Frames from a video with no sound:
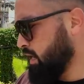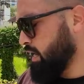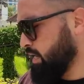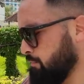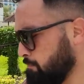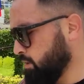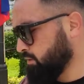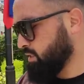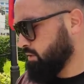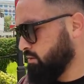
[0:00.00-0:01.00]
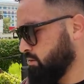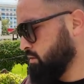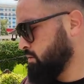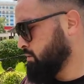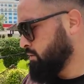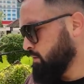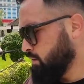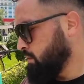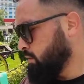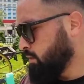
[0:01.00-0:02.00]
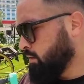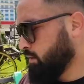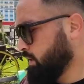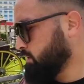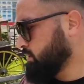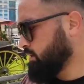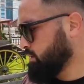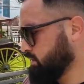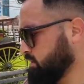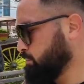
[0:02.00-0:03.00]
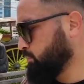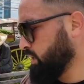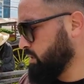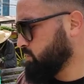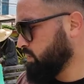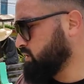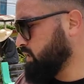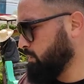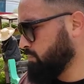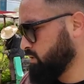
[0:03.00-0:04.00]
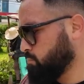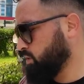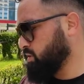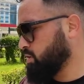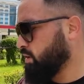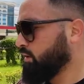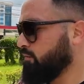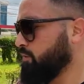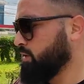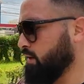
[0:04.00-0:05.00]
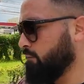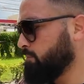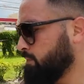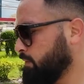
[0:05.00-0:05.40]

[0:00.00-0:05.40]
I am melting. Okay, so this is the bridge. What is the name of this bridge called? I forget.